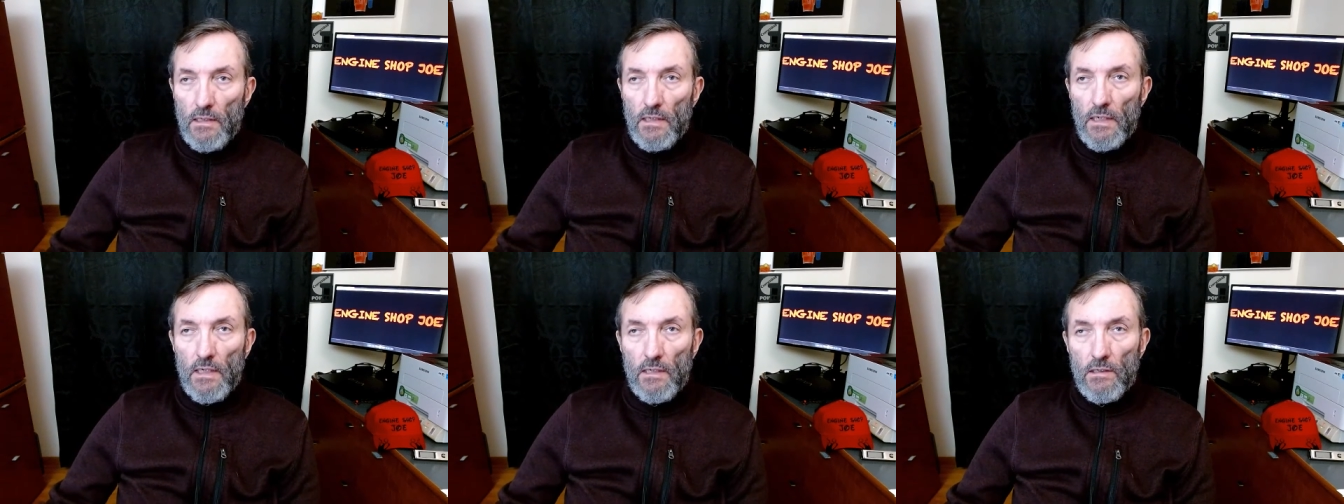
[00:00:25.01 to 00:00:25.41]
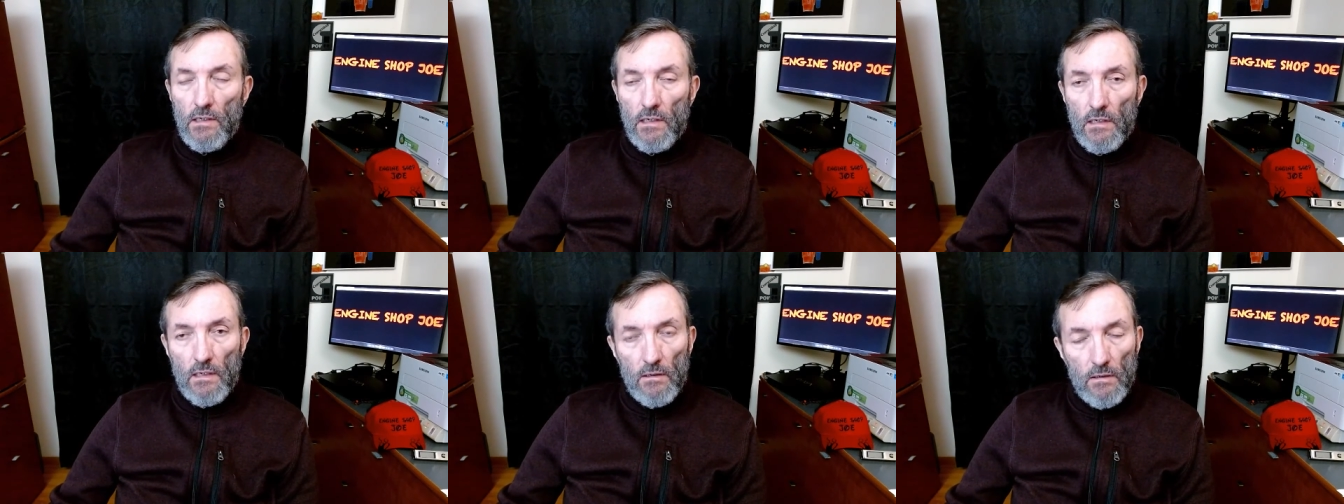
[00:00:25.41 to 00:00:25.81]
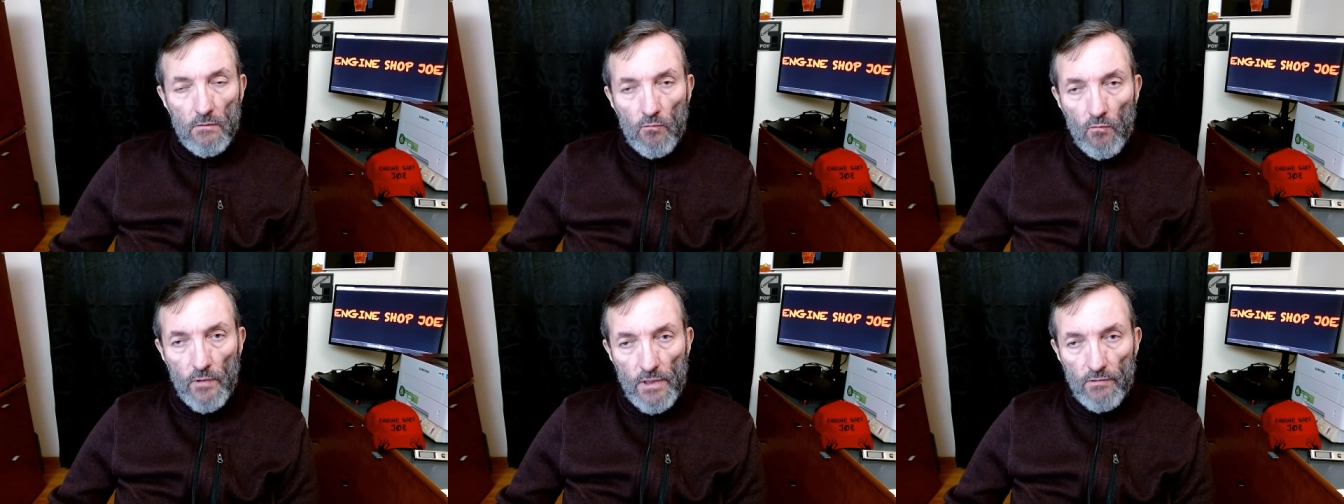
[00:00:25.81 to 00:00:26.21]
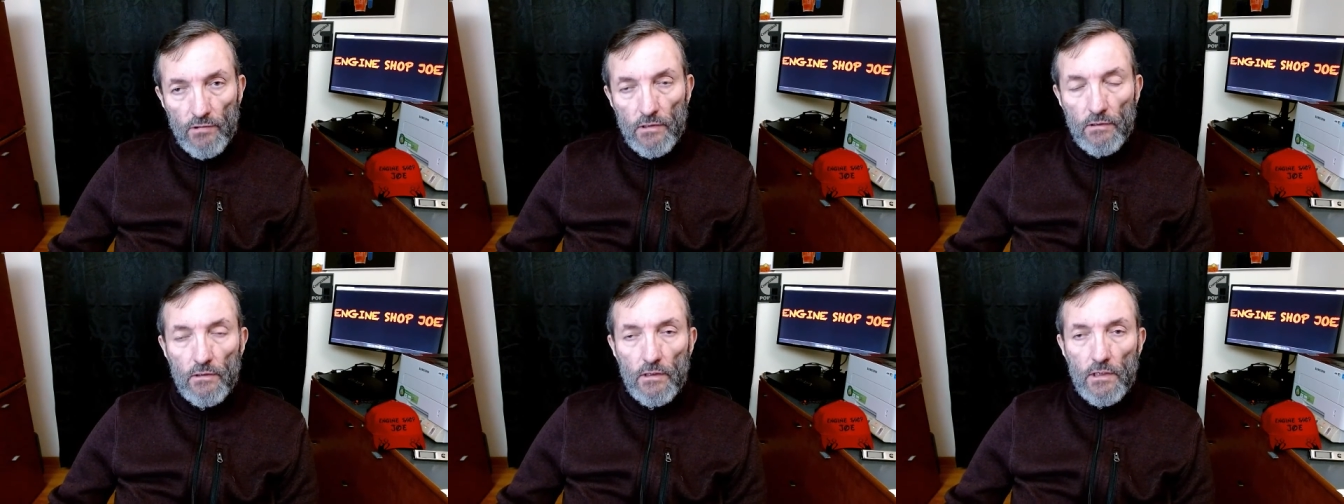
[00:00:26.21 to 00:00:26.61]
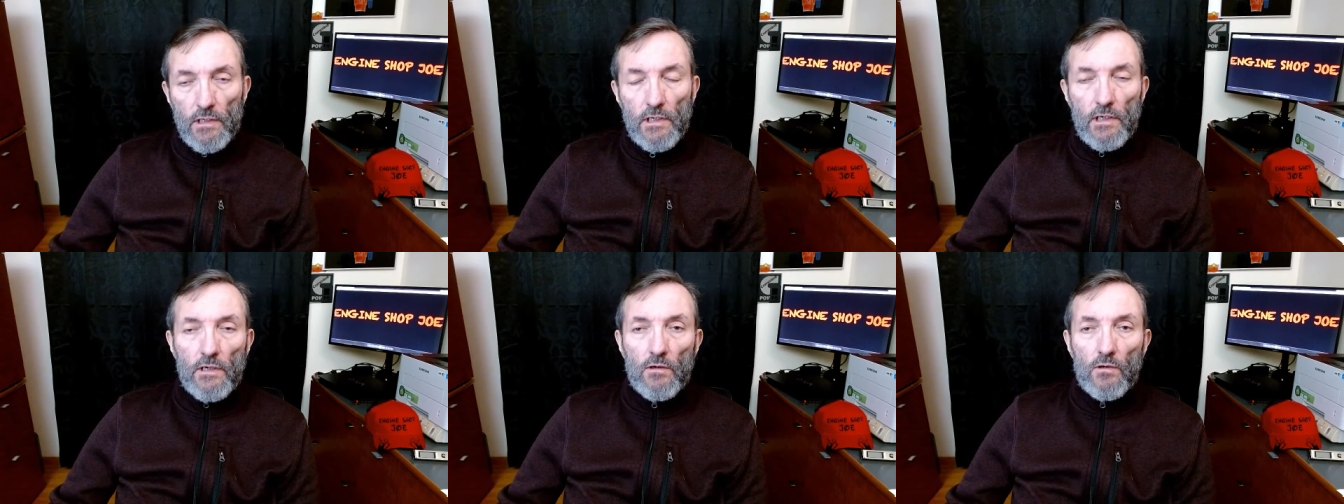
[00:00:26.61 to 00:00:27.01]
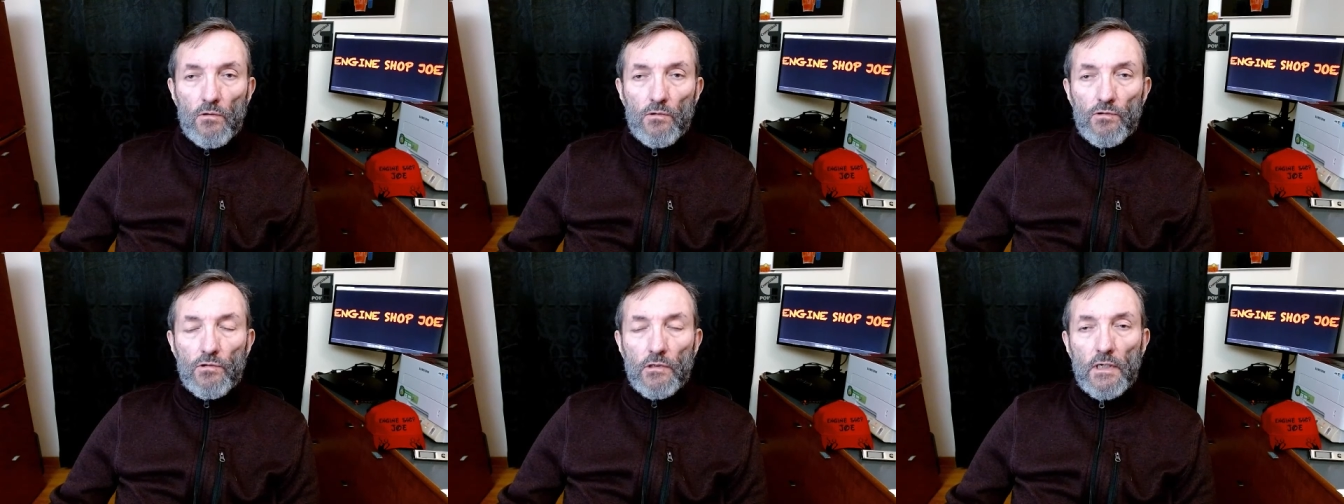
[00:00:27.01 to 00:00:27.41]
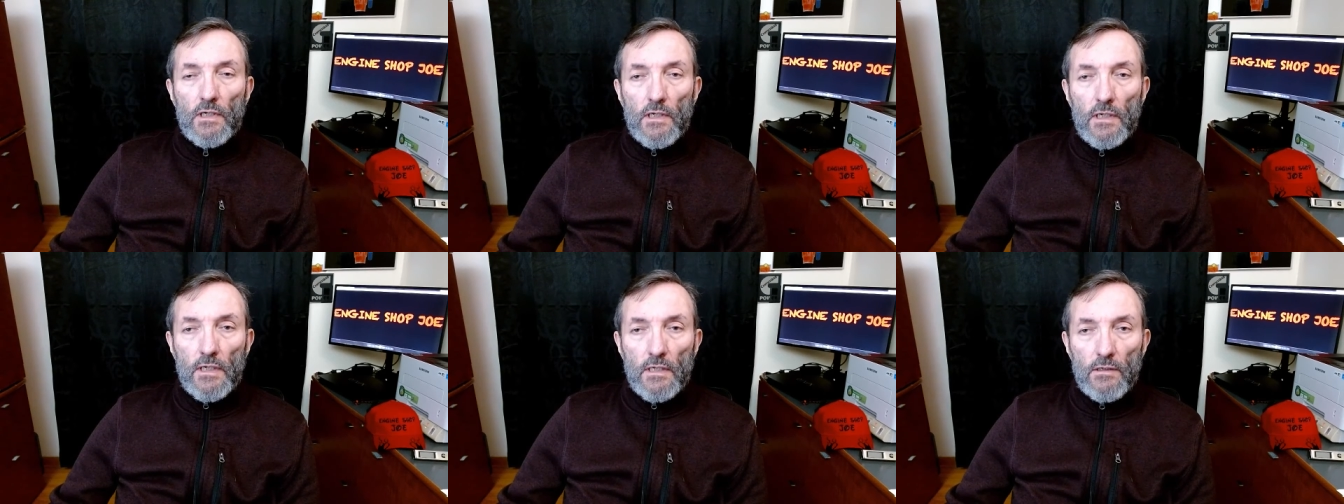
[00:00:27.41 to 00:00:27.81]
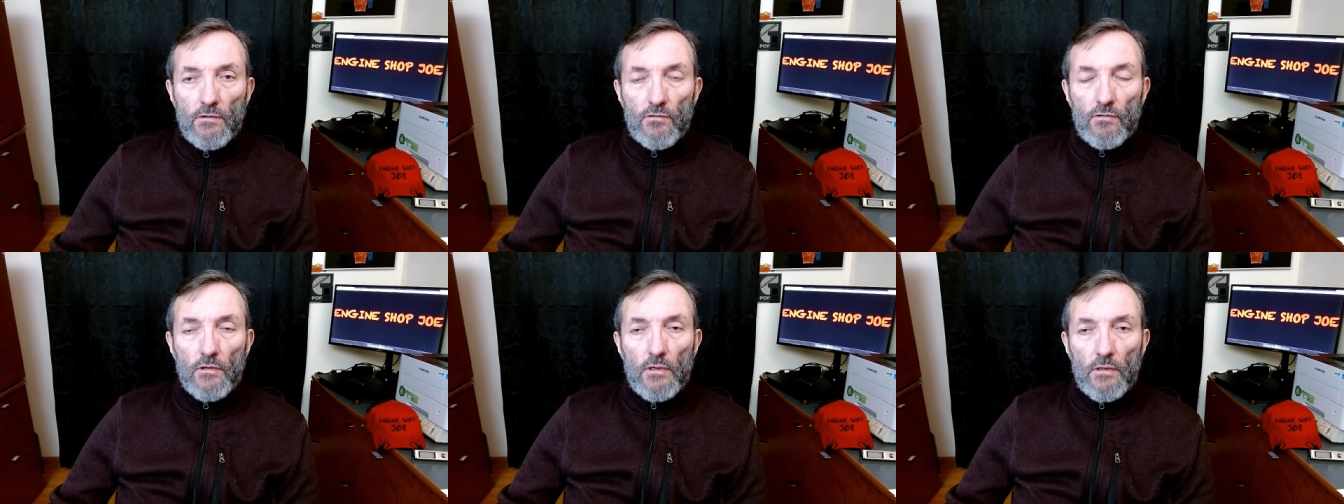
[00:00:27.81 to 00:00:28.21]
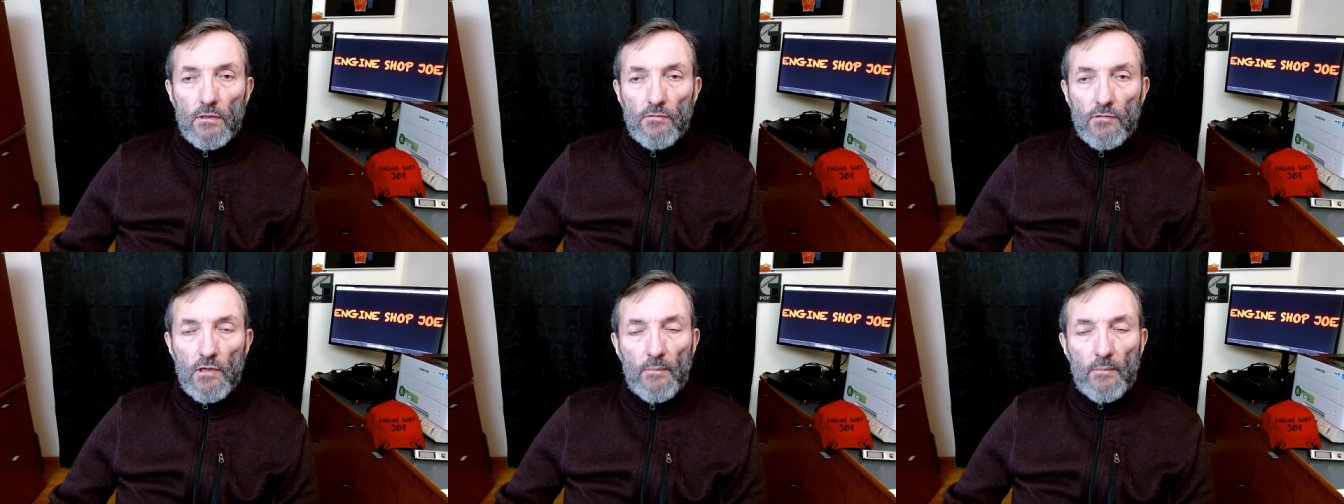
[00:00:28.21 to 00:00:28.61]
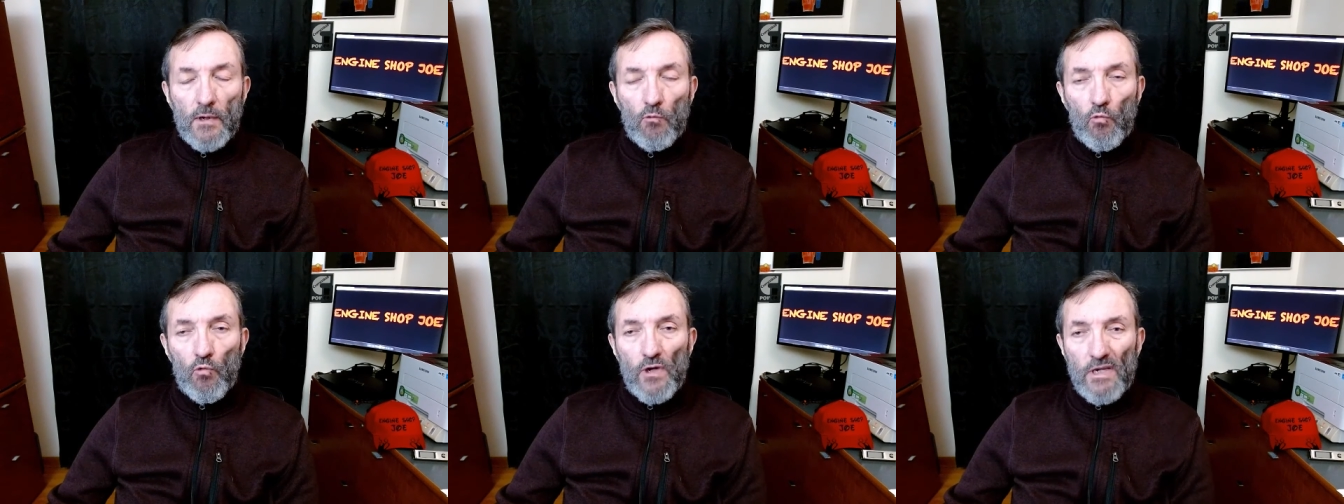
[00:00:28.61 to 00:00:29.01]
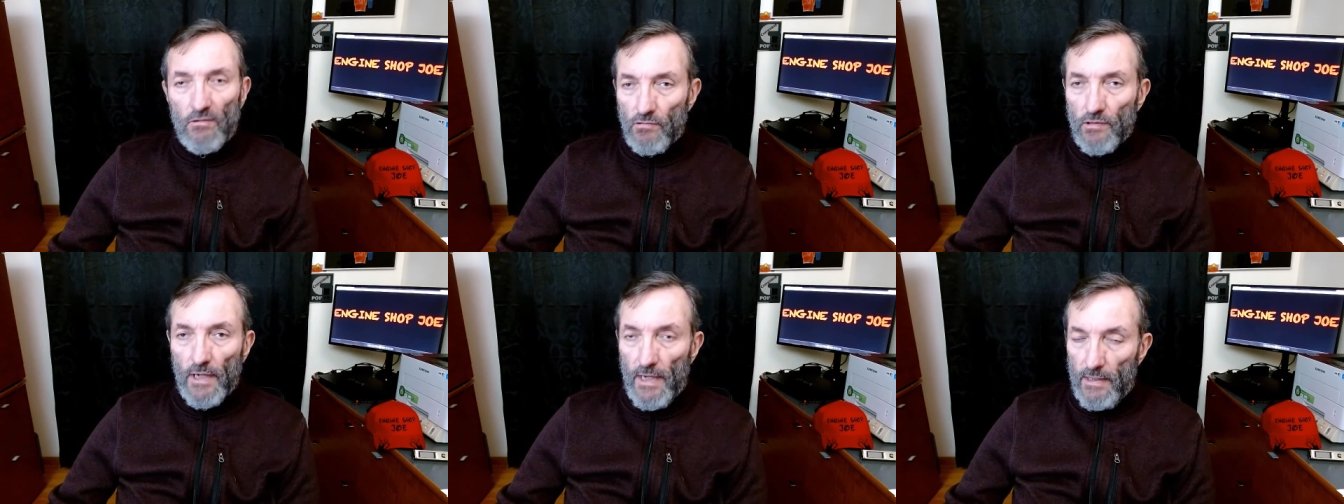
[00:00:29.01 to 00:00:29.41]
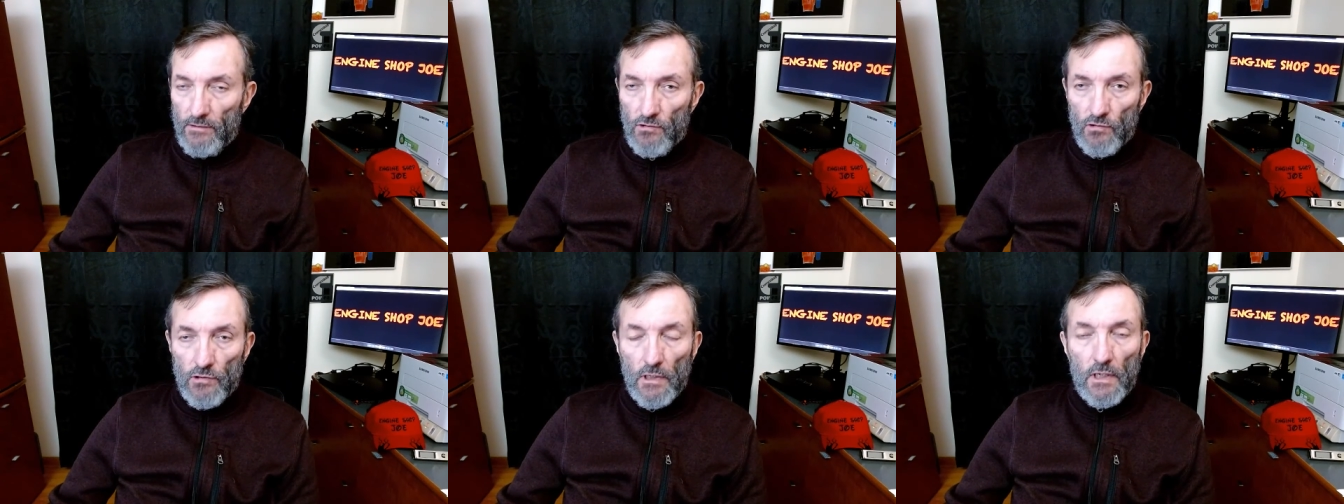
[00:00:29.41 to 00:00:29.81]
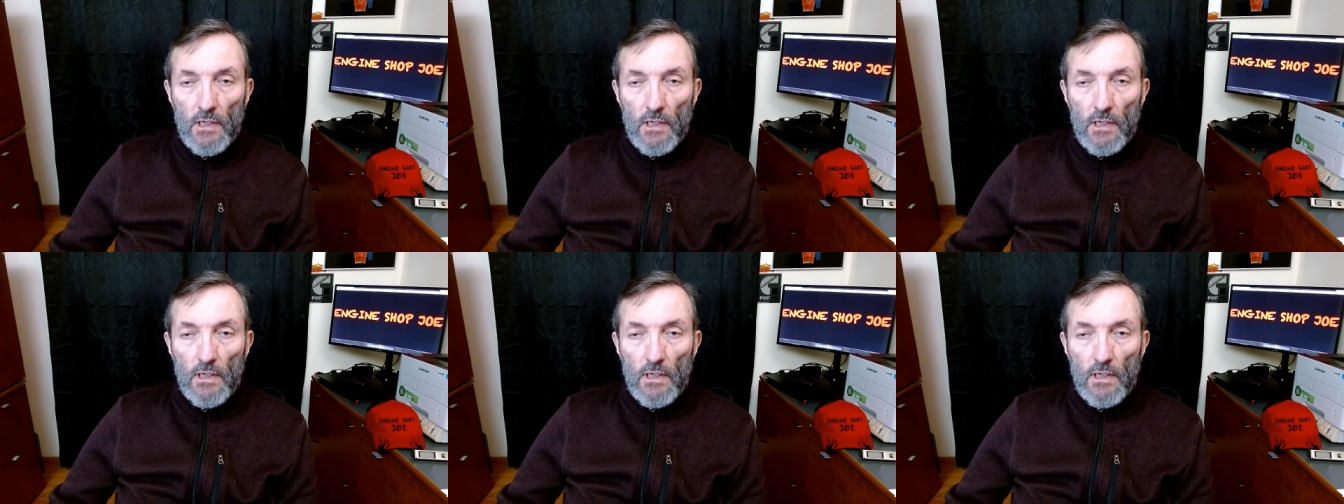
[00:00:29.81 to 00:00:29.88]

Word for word: in uh, recent years is some resets